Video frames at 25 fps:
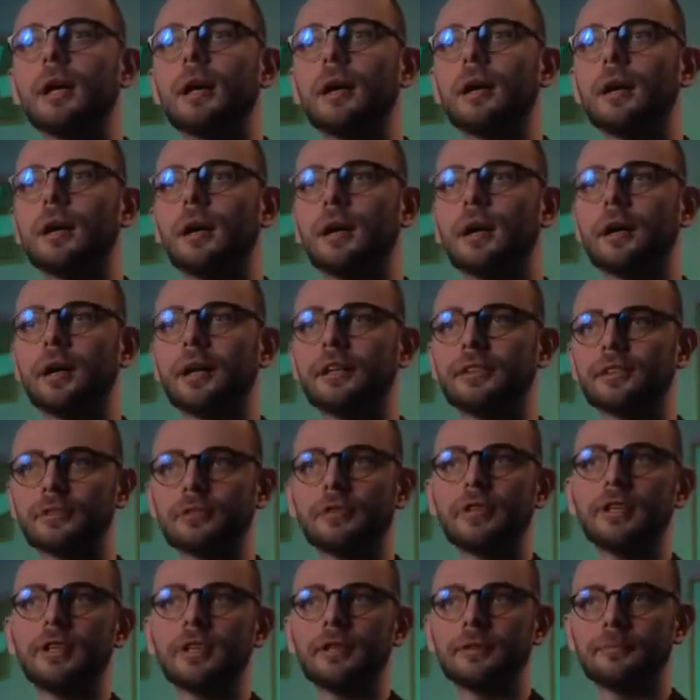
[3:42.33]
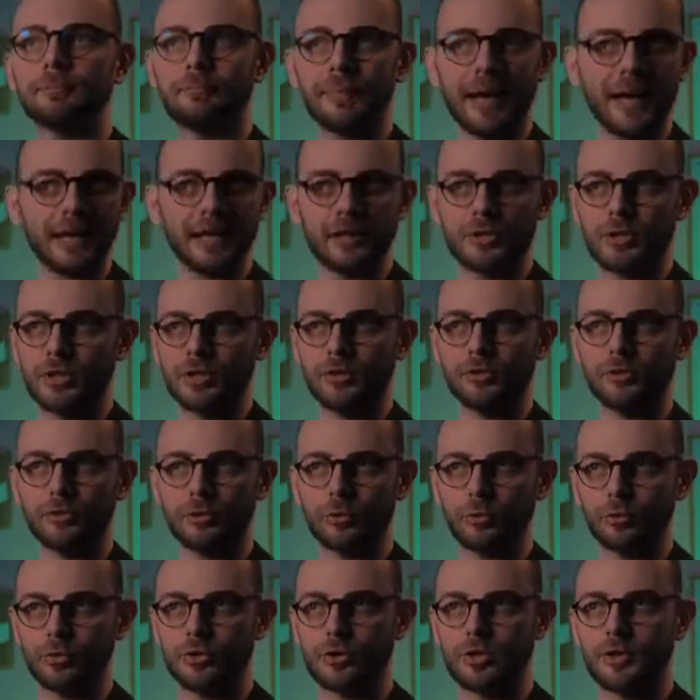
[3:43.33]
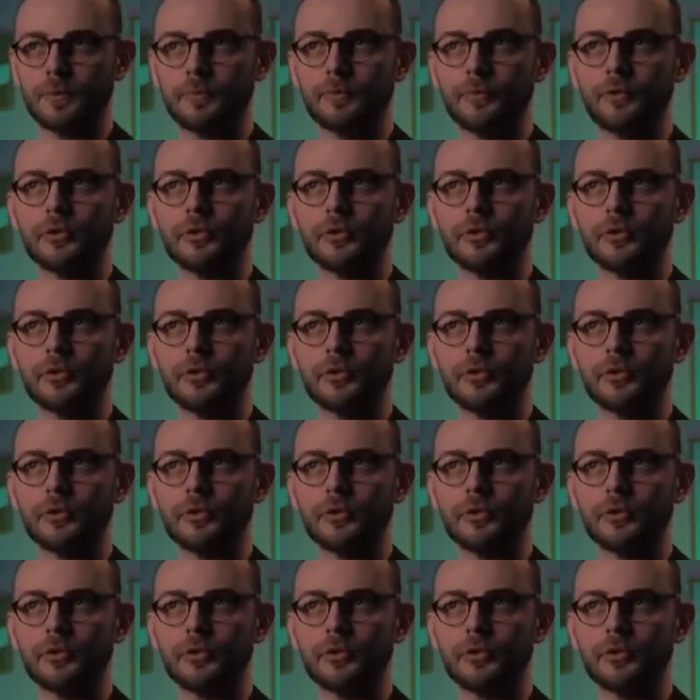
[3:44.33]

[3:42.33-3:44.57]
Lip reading: and green packaging solution.